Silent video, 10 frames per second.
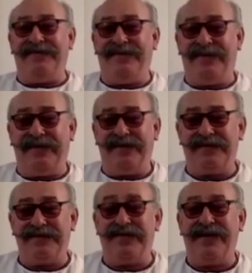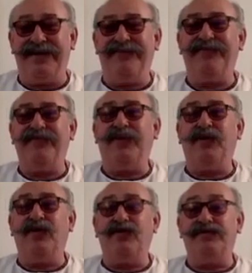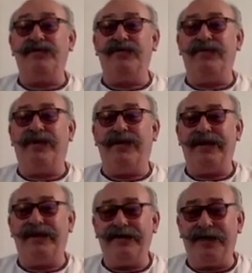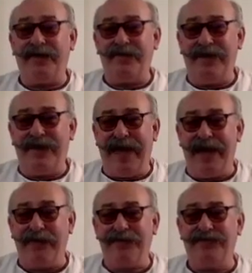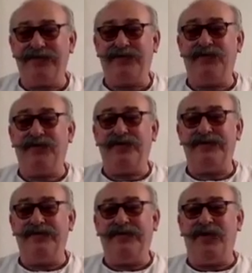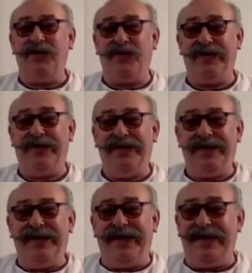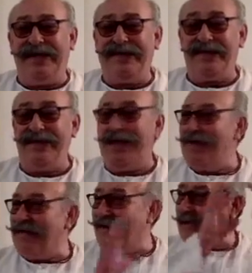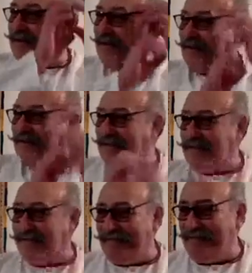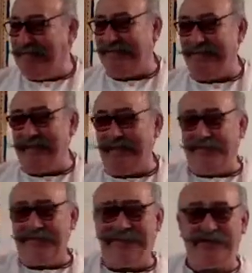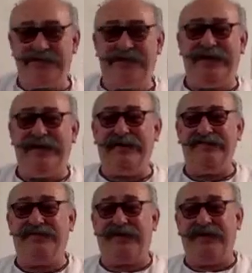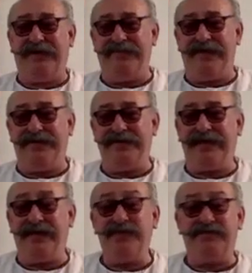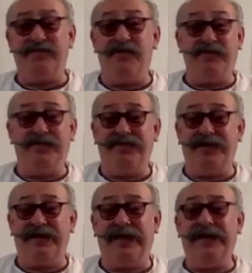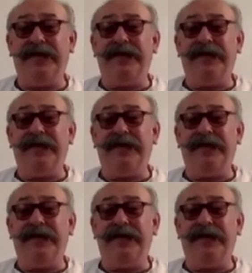I think, a sign from the gods that my hair was shortly to be gone. Somehow or other, I kind of cleaned it off with something and went to the toilet. It was very embarrassing. It was a horrible journey.